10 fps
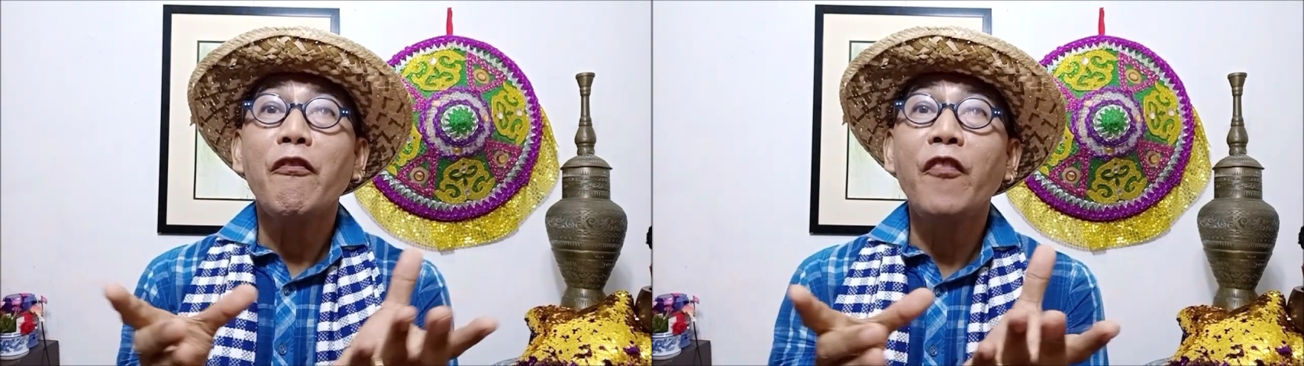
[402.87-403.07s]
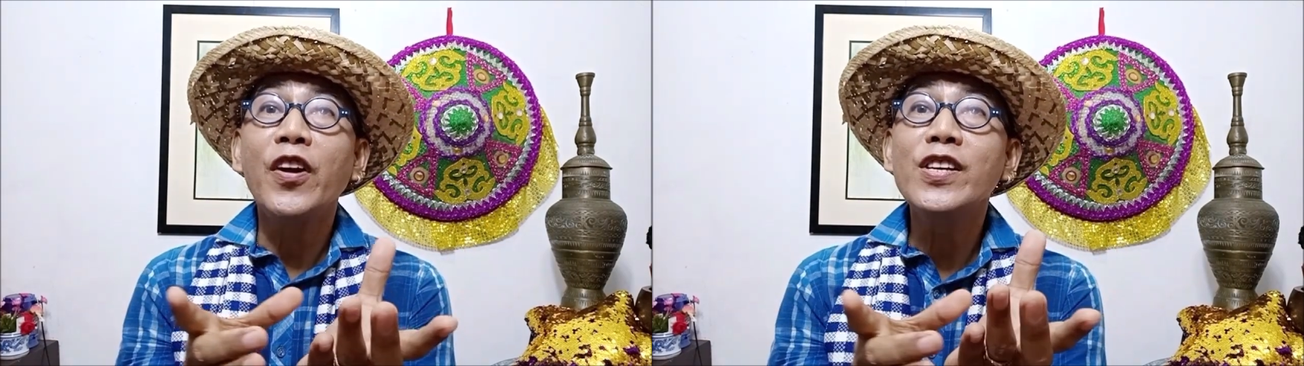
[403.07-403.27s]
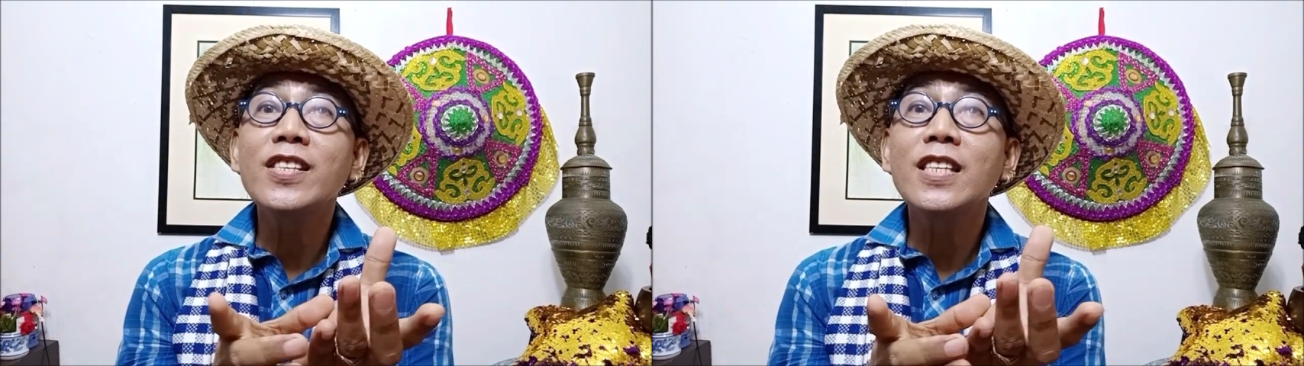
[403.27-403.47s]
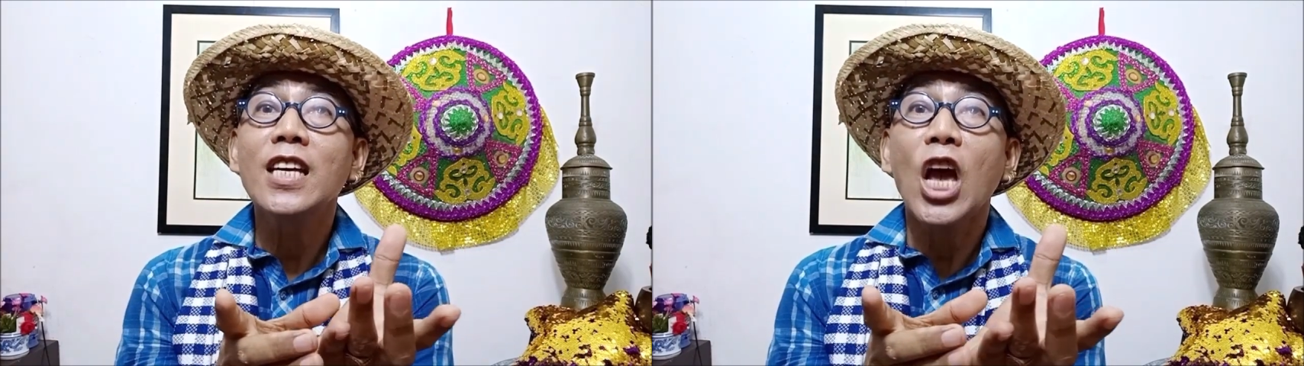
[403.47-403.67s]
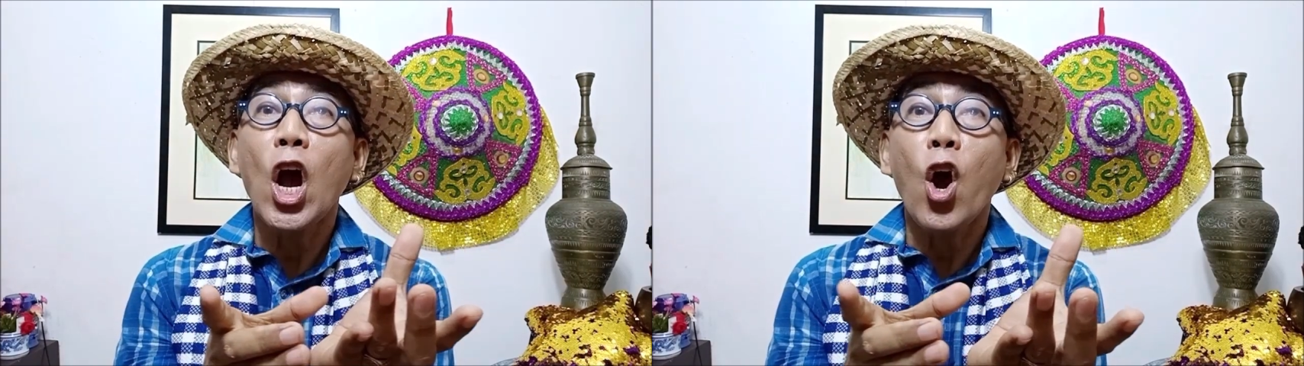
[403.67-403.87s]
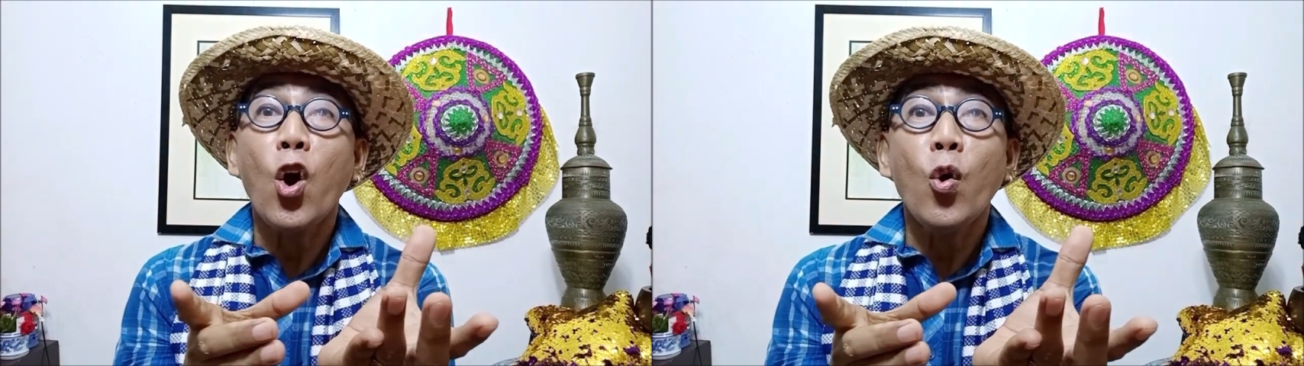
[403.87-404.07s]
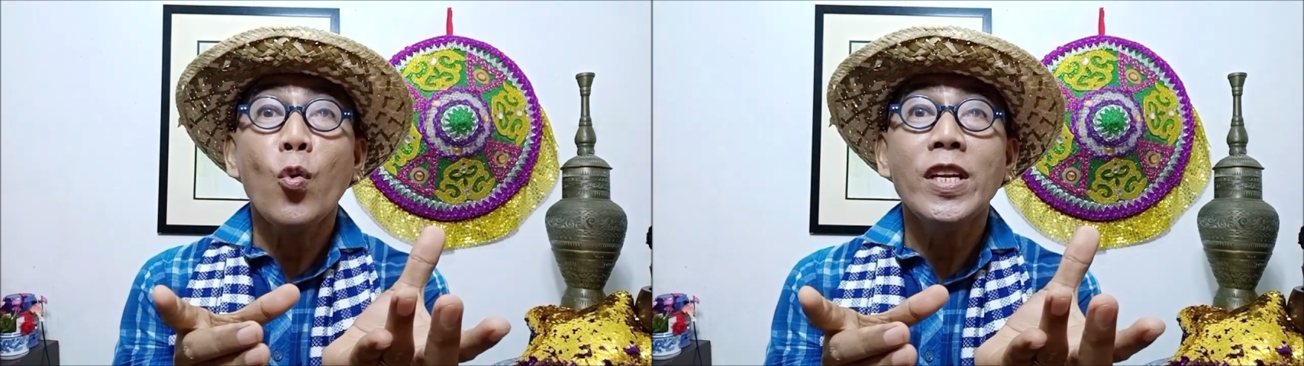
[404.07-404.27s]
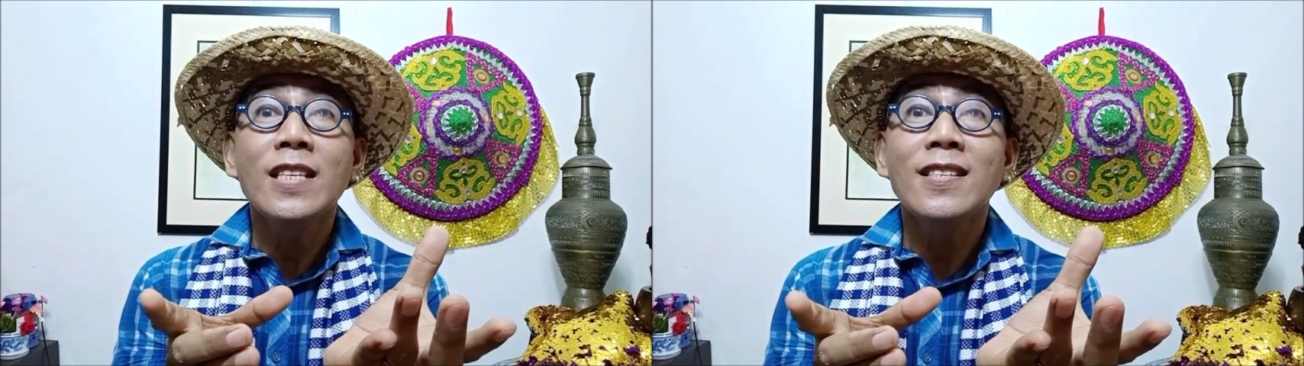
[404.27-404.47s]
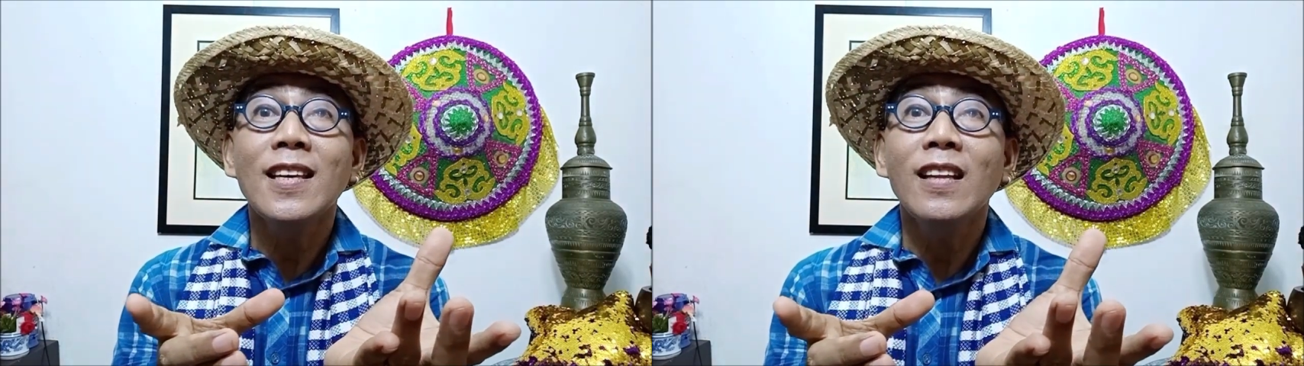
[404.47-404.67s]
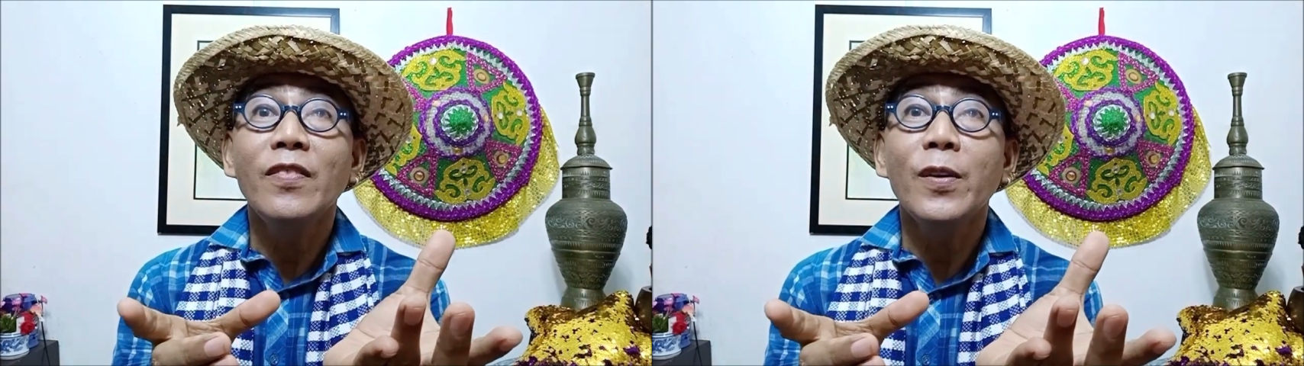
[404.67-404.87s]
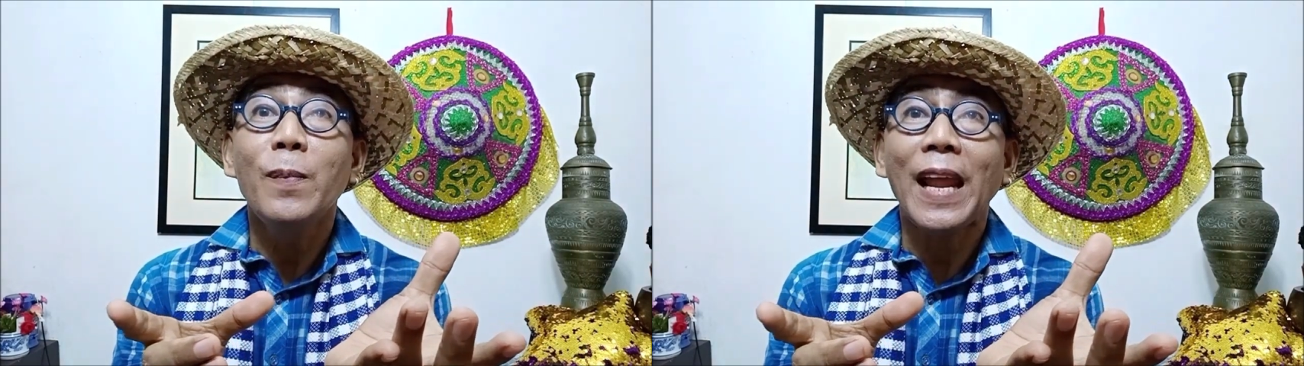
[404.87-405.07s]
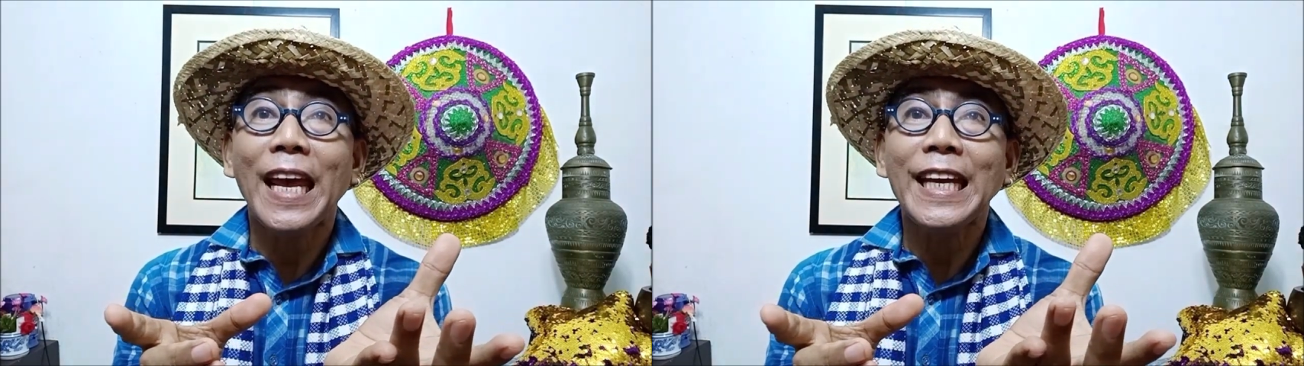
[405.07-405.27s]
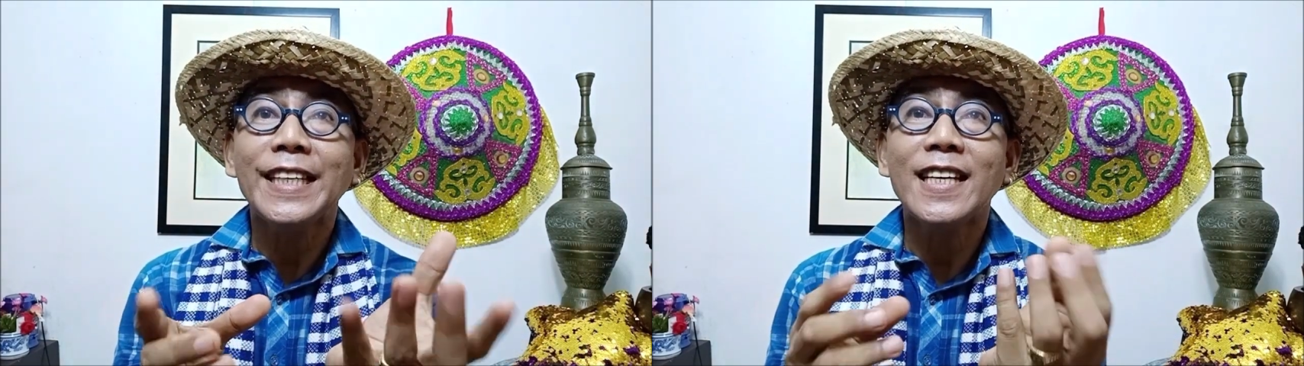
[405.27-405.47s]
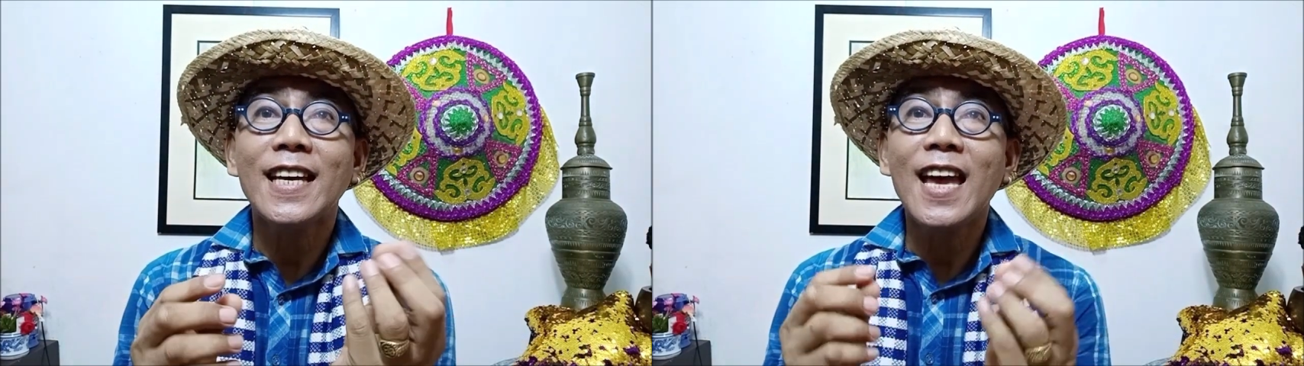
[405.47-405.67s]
first with a silver blade,